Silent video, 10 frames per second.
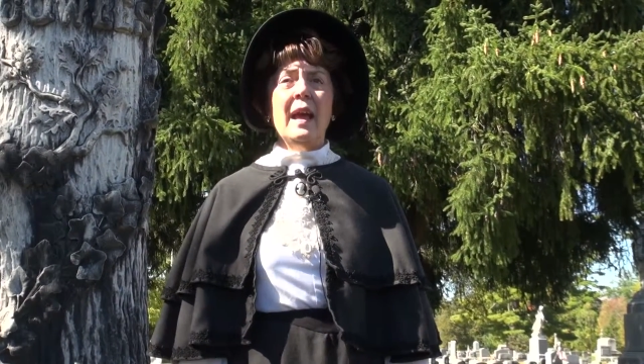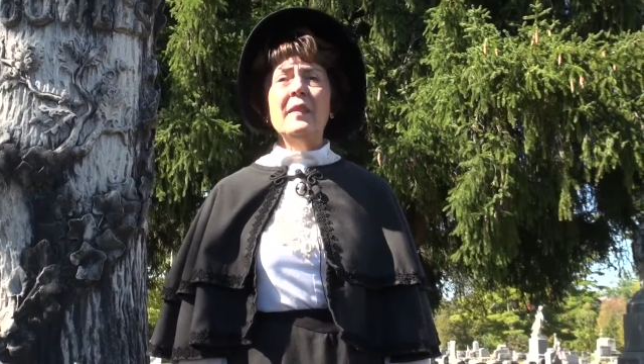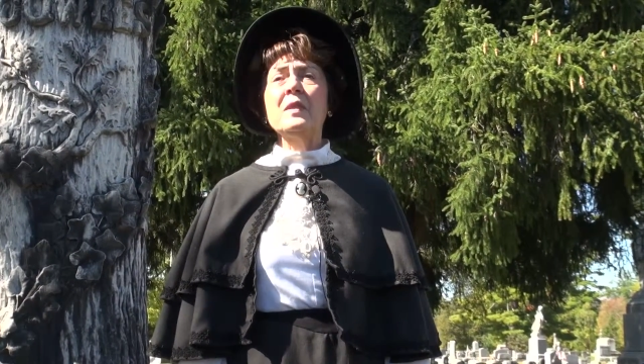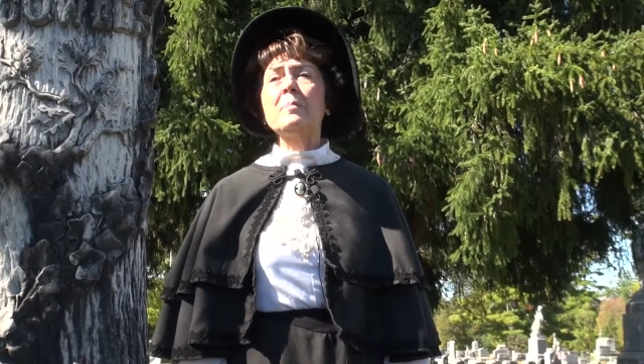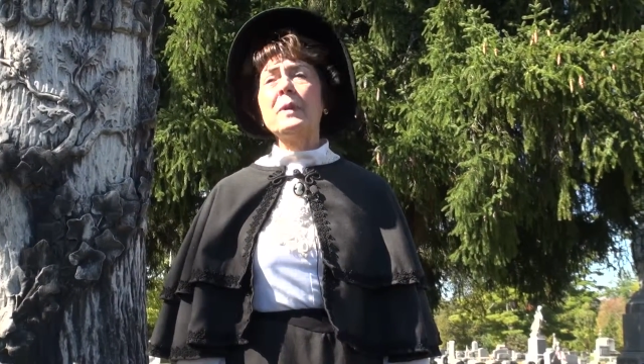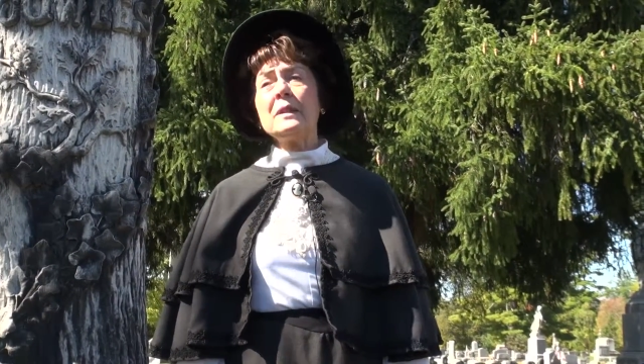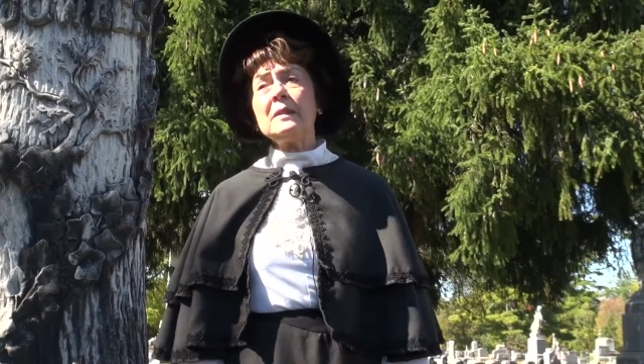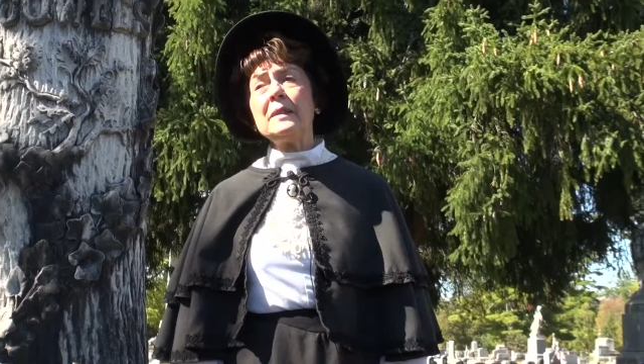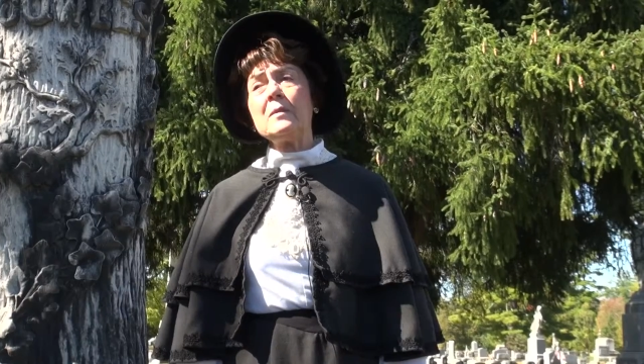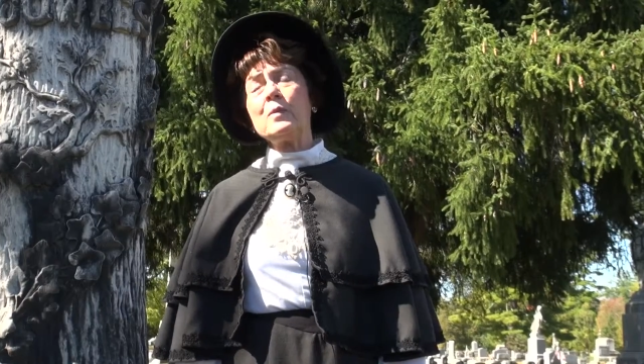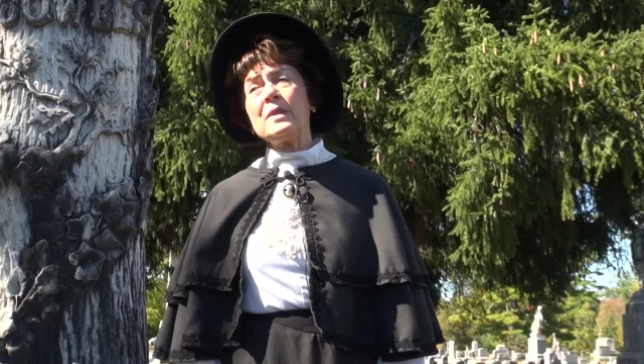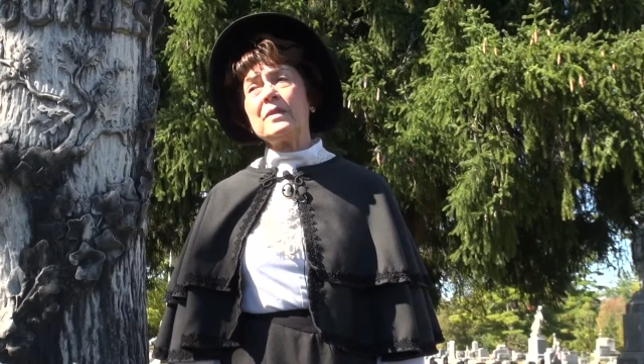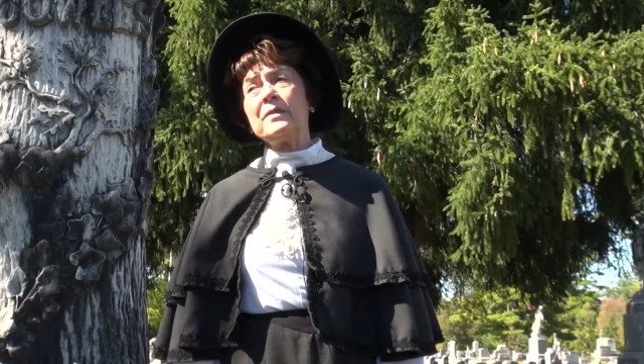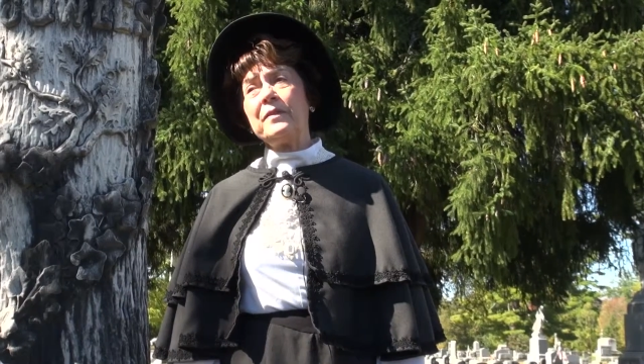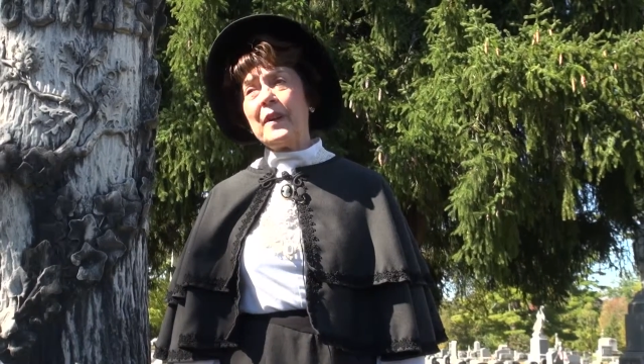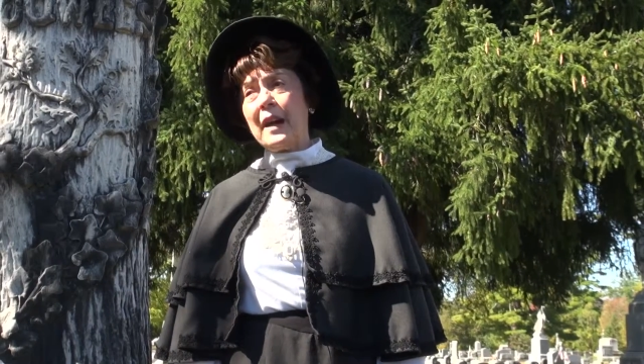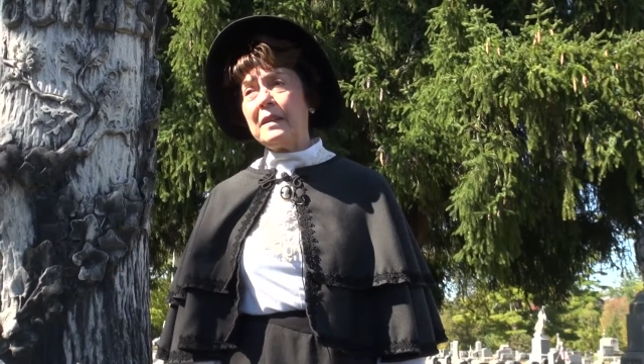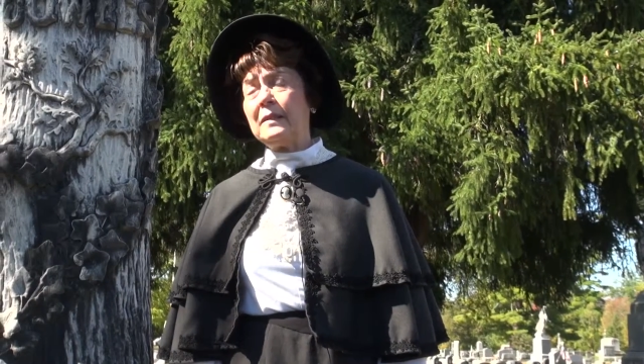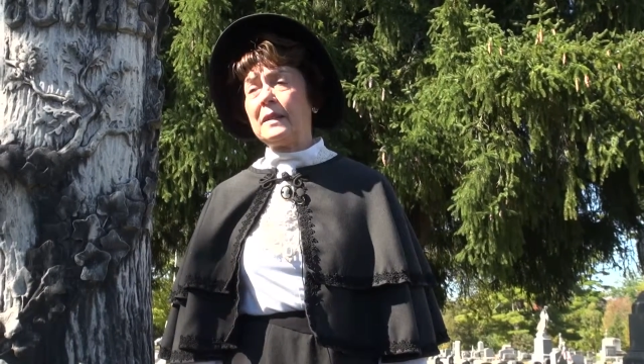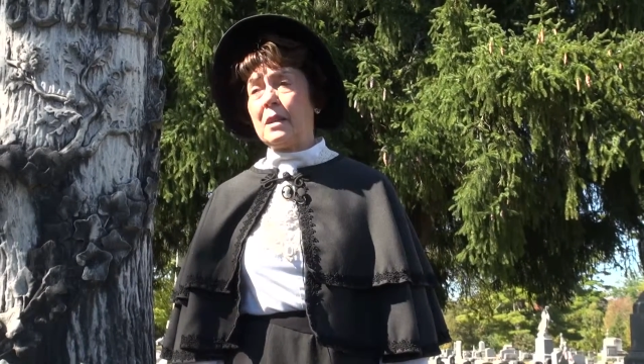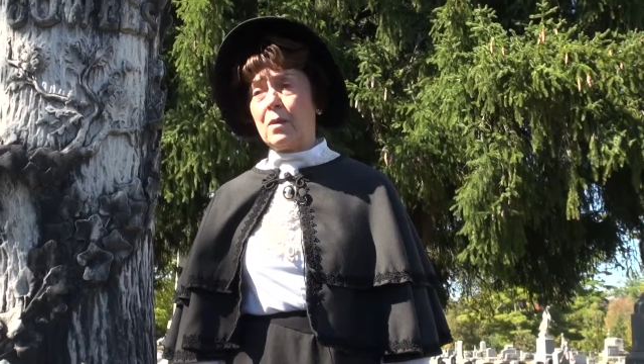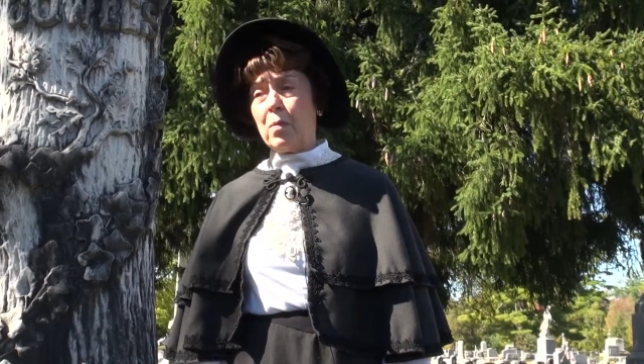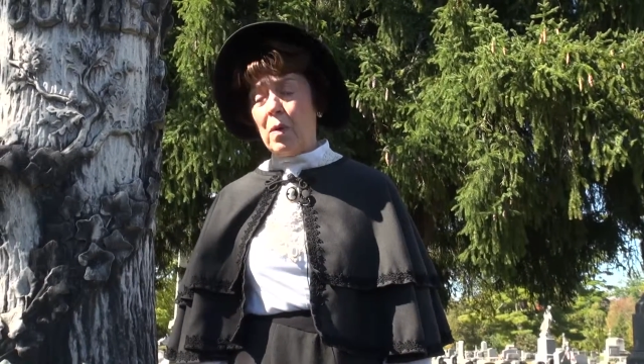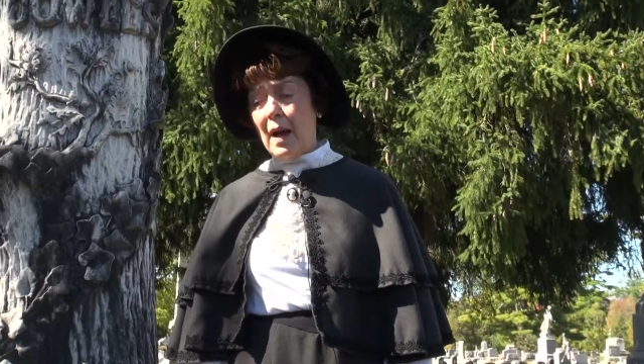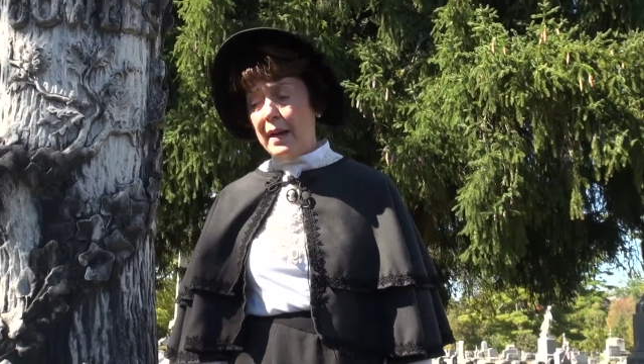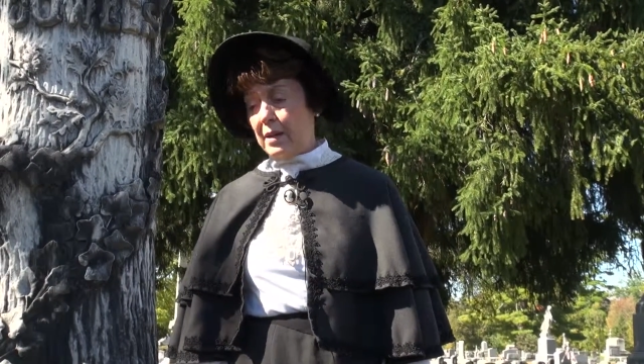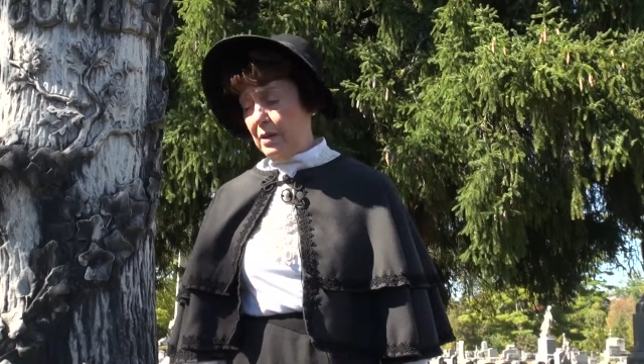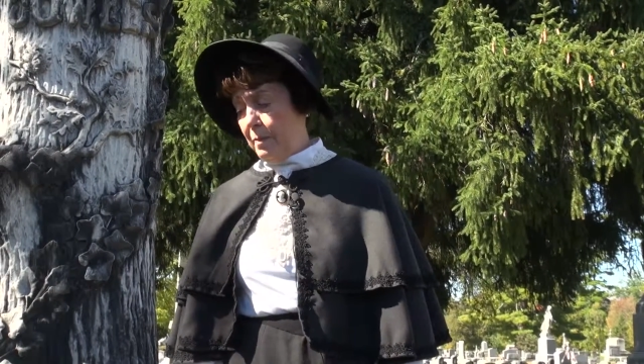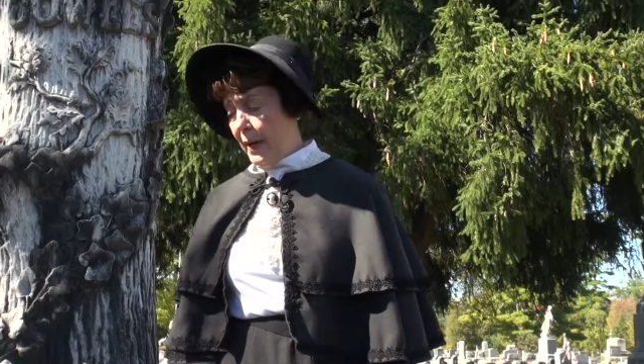And the building was finally acquired